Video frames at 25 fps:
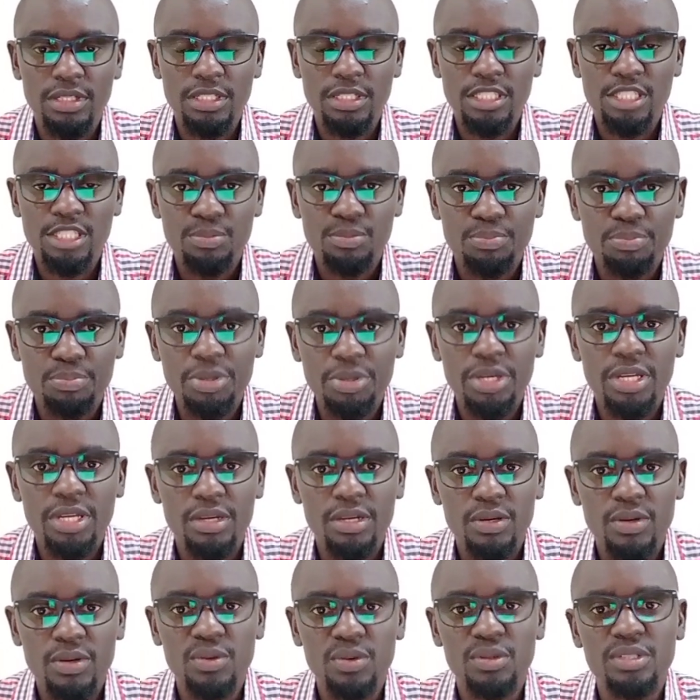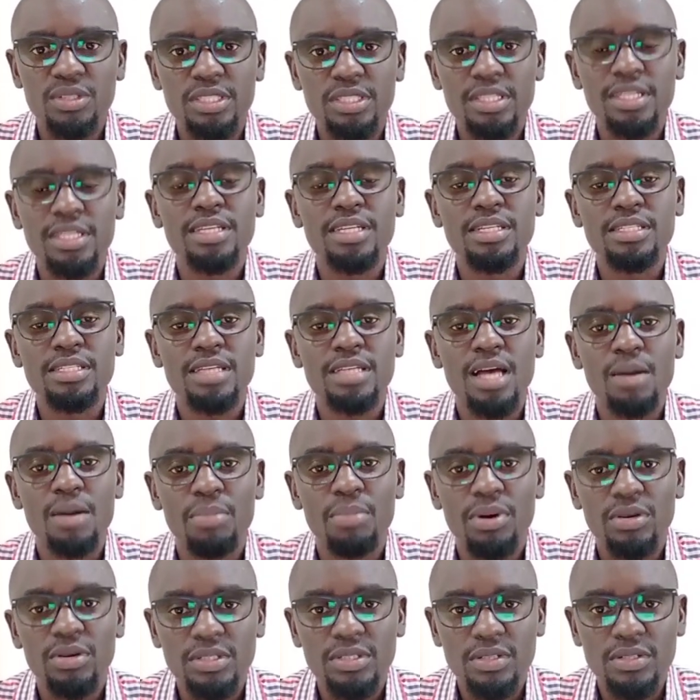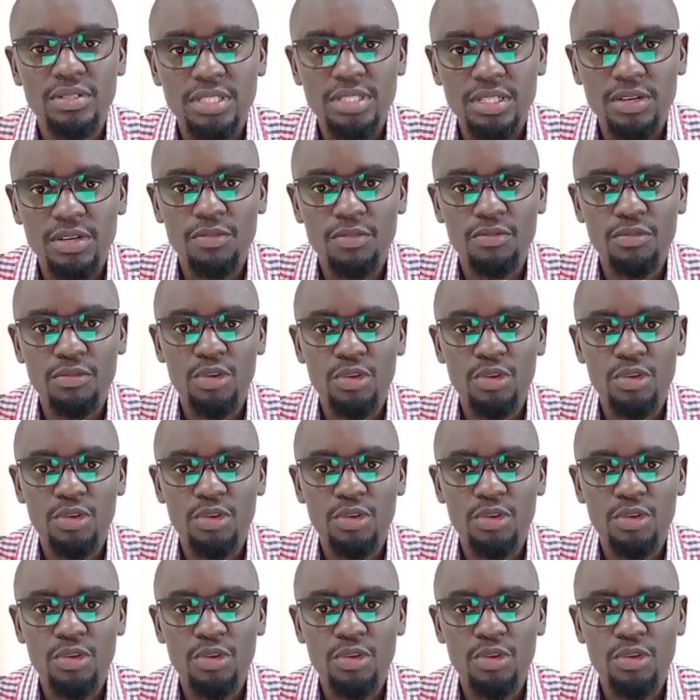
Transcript: Speak good things about yourself.